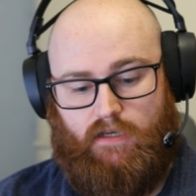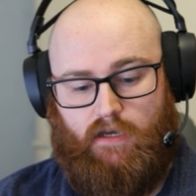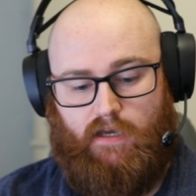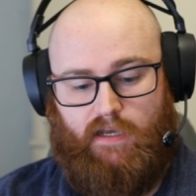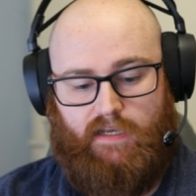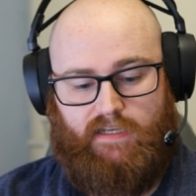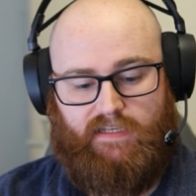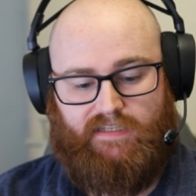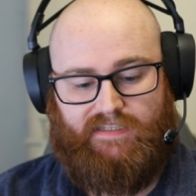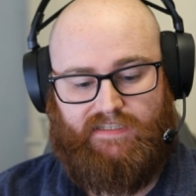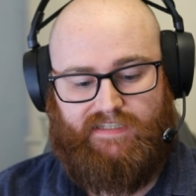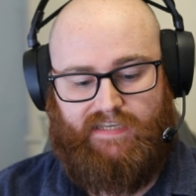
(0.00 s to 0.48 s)

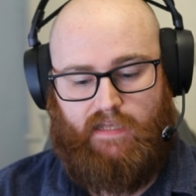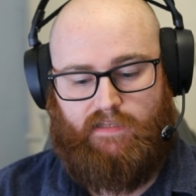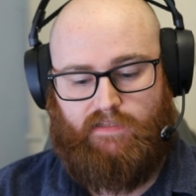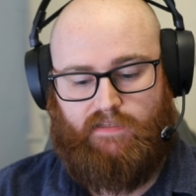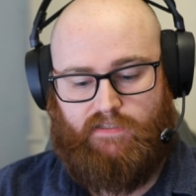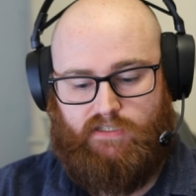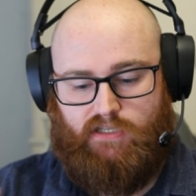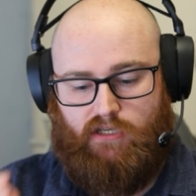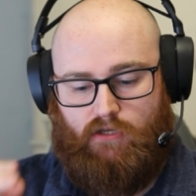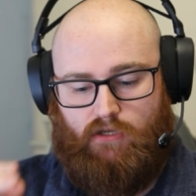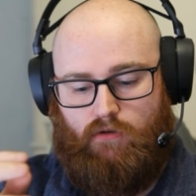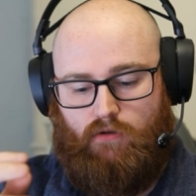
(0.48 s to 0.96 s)
I tend
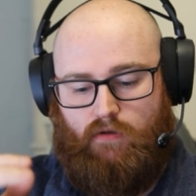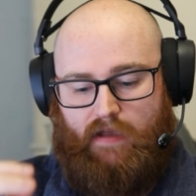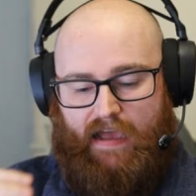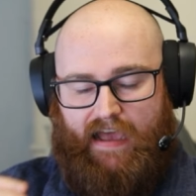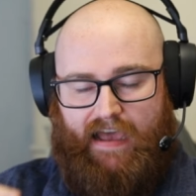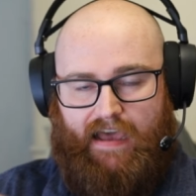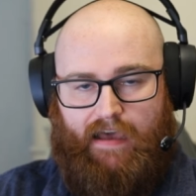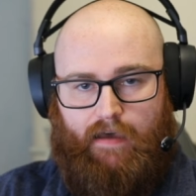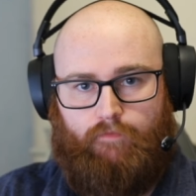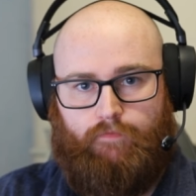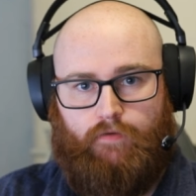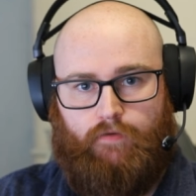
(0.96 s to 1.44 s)
to
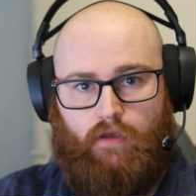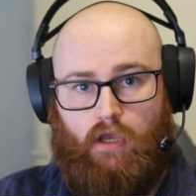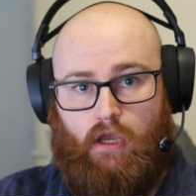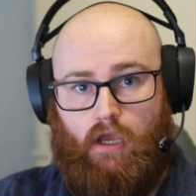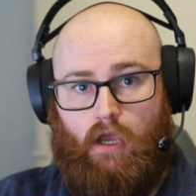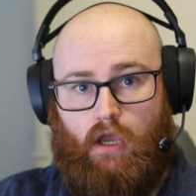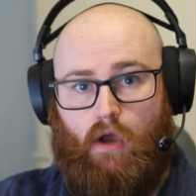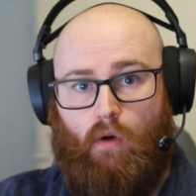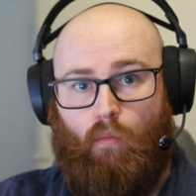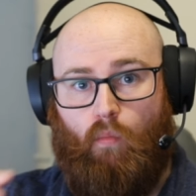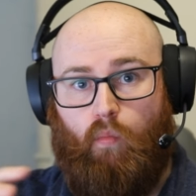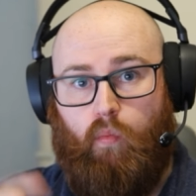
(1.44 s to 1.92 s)
have
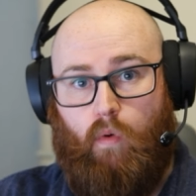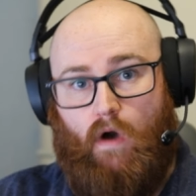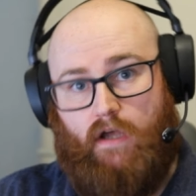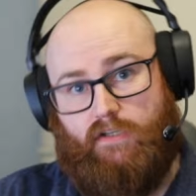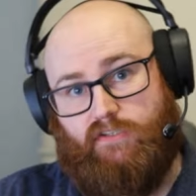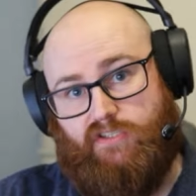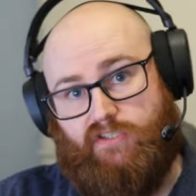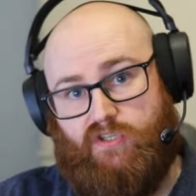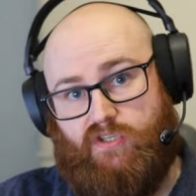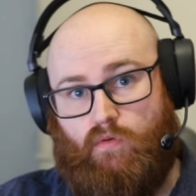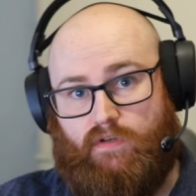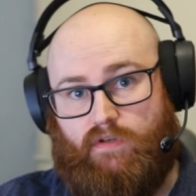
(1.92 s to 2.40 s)

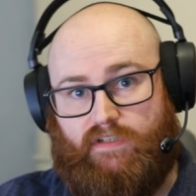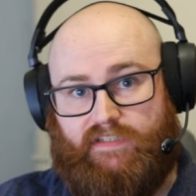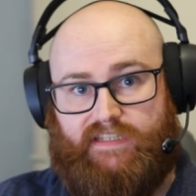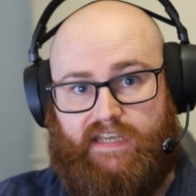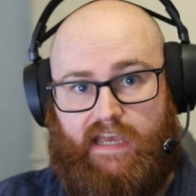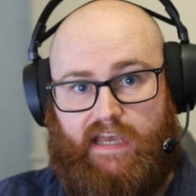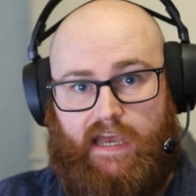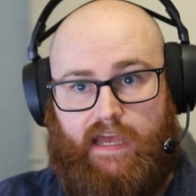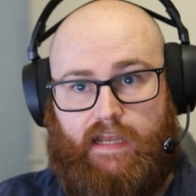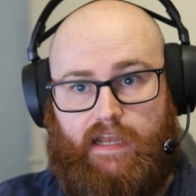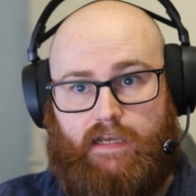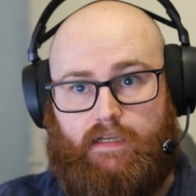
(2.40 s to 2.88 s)
1 squad of
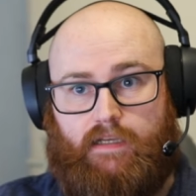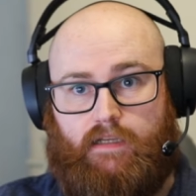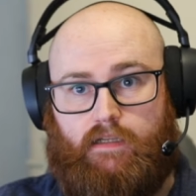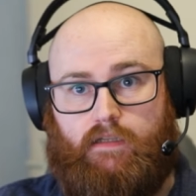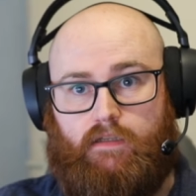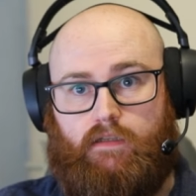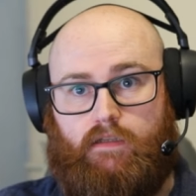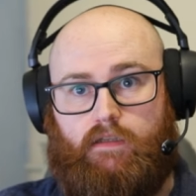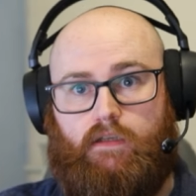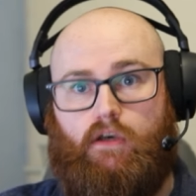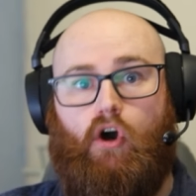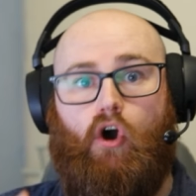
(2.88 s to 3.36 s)
10
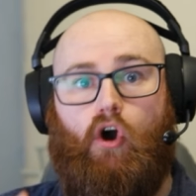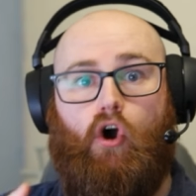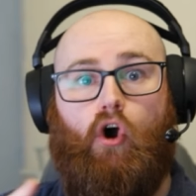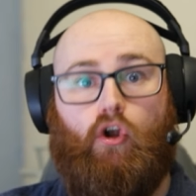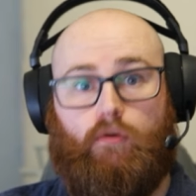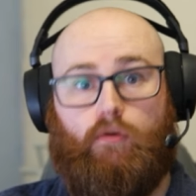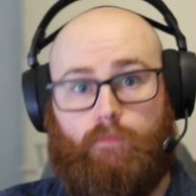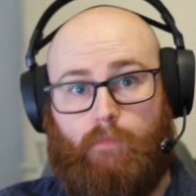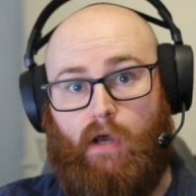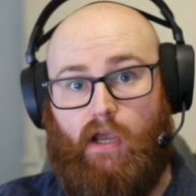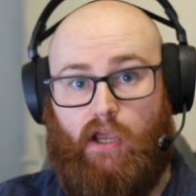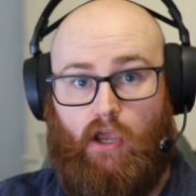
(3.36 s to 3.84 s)

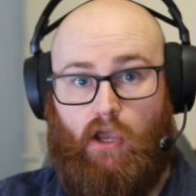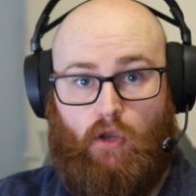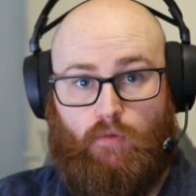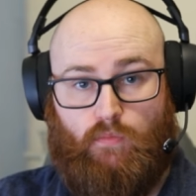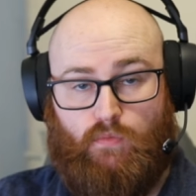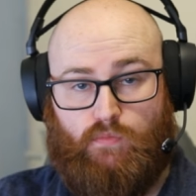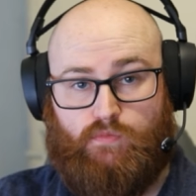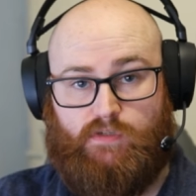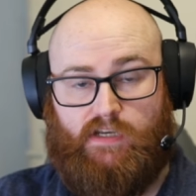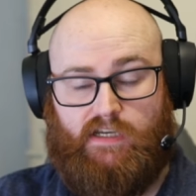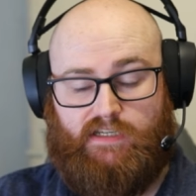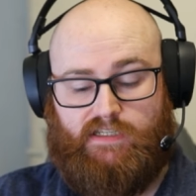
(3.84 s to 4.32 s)
on my home
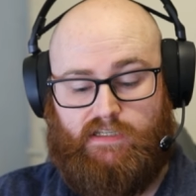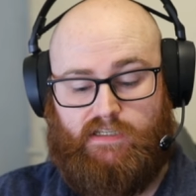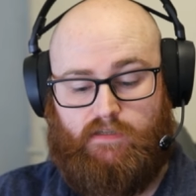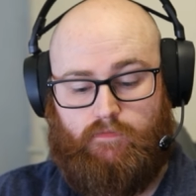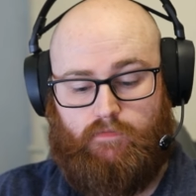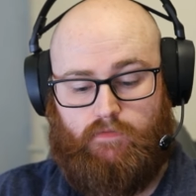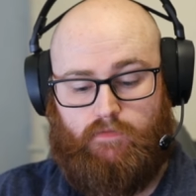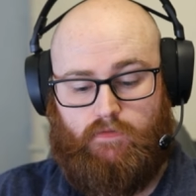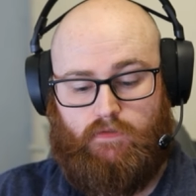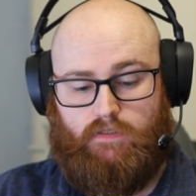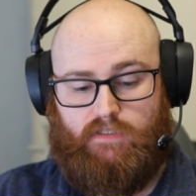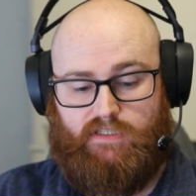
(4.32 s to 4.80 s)
objective,
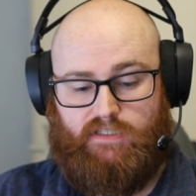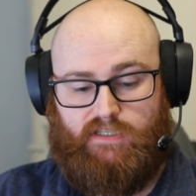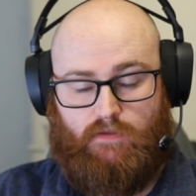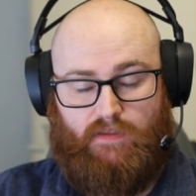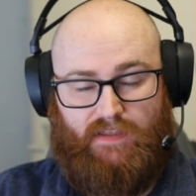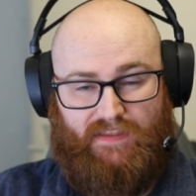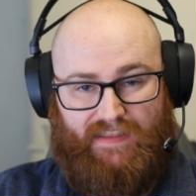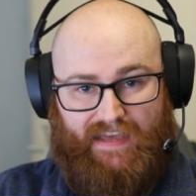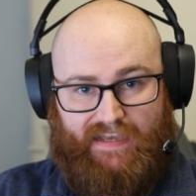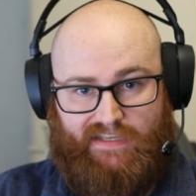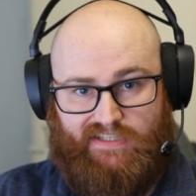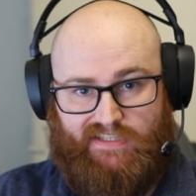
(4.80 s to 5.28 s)
so
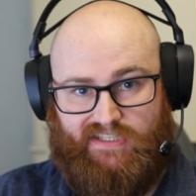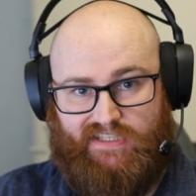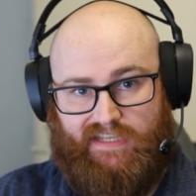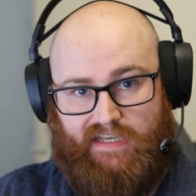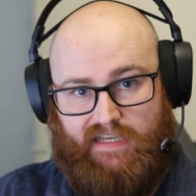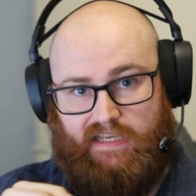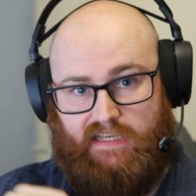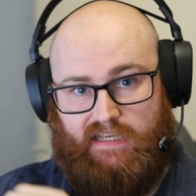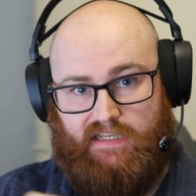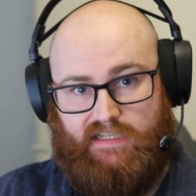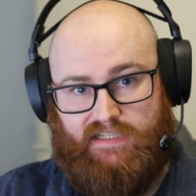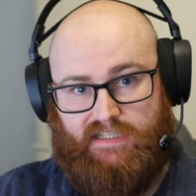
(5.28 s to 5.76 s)
that
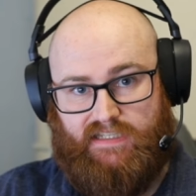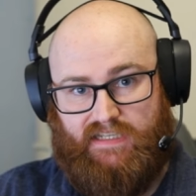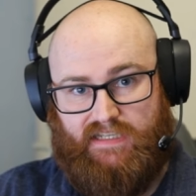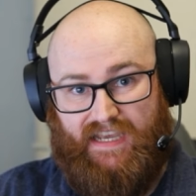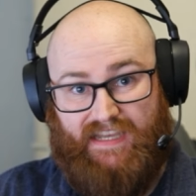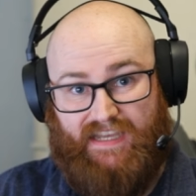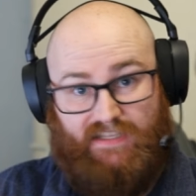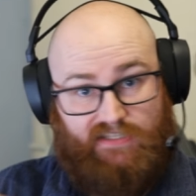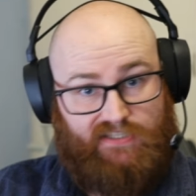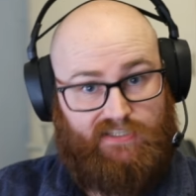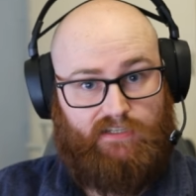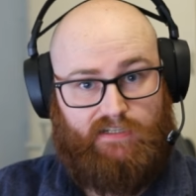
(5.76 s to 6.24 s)
stickies
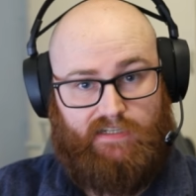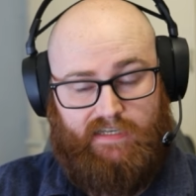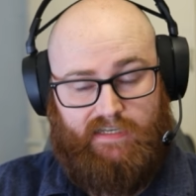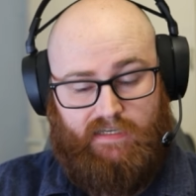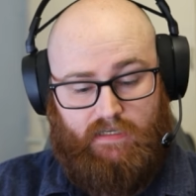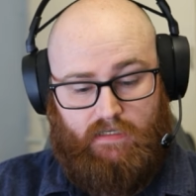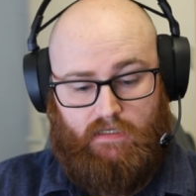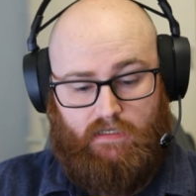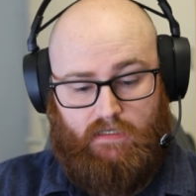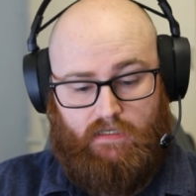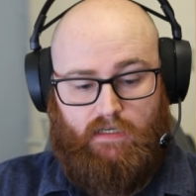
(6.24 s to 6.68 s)
instantly.